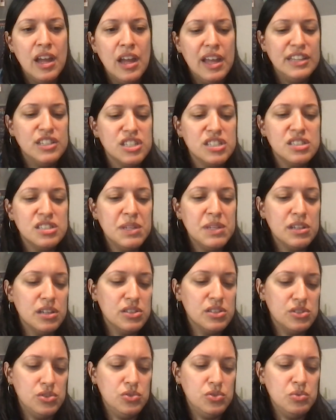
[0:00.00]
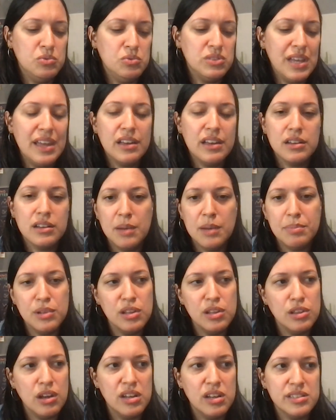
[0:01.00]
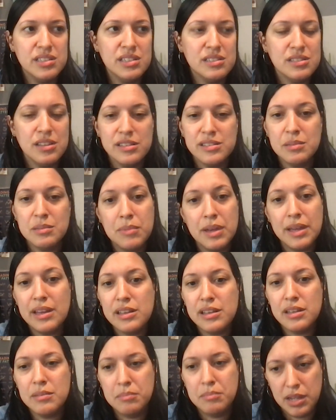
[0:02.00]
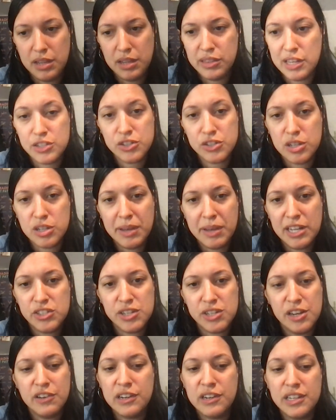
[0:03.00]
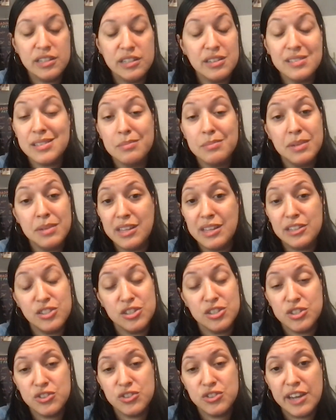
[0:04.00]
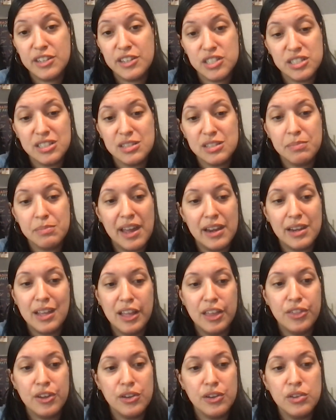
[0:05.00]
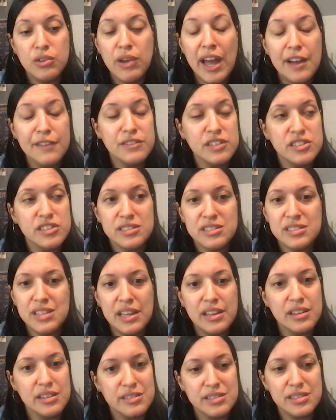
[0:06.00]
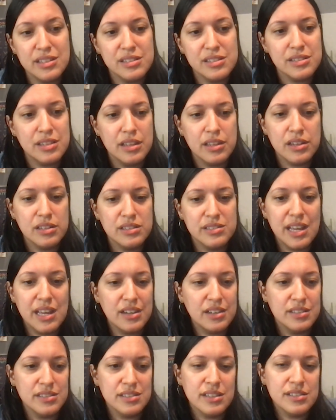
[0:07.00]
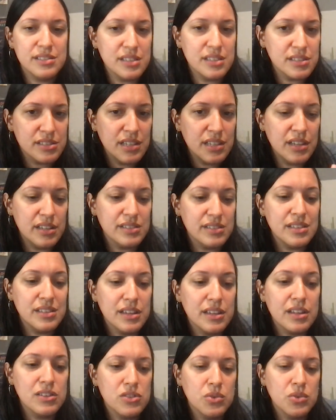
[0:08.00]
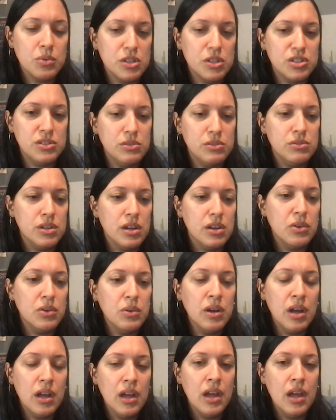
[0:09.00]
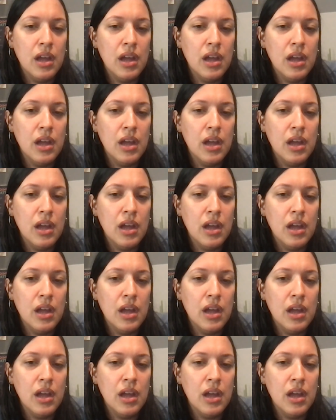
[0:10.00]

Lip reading: And just because you take a couple of losses doesn't mean that you're a bad trader, and it doesn't mean that your strategy is bad either. You have to just stay consistent, because that consistency and sticking to what you know